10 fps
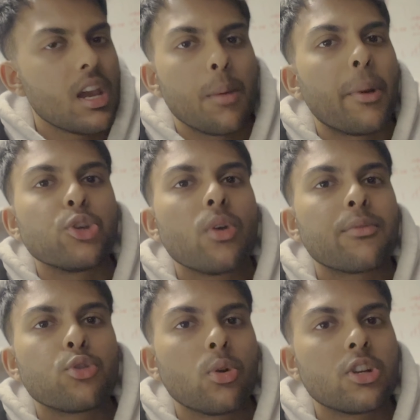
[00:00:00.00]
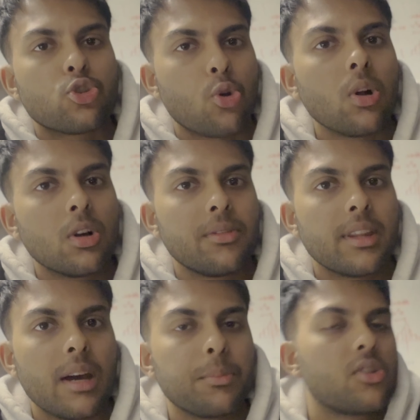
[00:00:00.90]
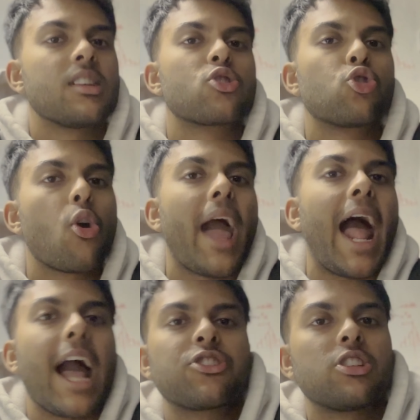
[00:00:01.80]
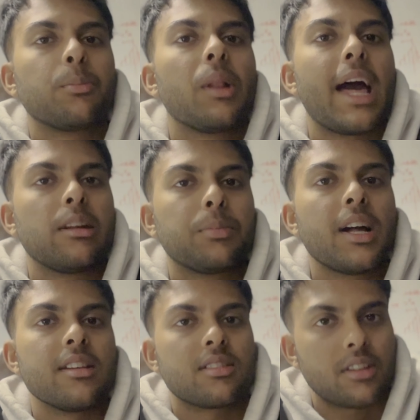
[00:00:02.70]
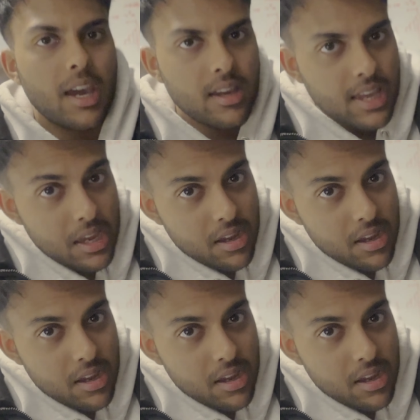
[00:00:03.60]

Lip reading: But you have no control over that because there's no action plan in place, okay?